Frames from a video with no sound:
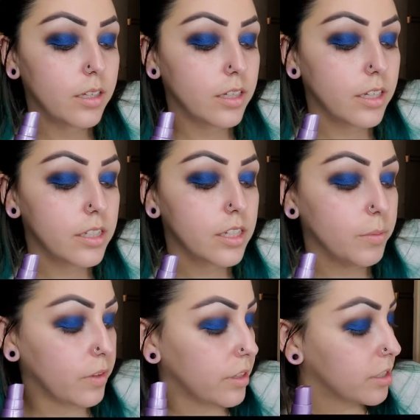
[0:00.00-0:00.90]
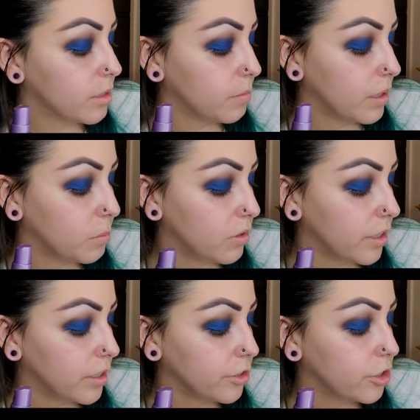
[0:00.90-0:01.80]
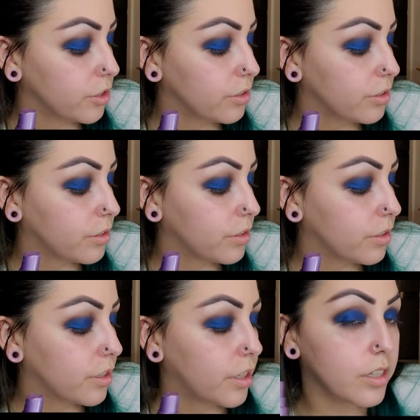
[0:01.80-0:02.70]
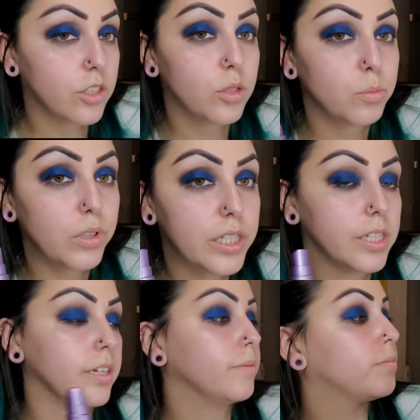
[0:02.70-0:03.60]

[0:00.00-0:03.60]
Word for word: get some of this on my brush, spritz it,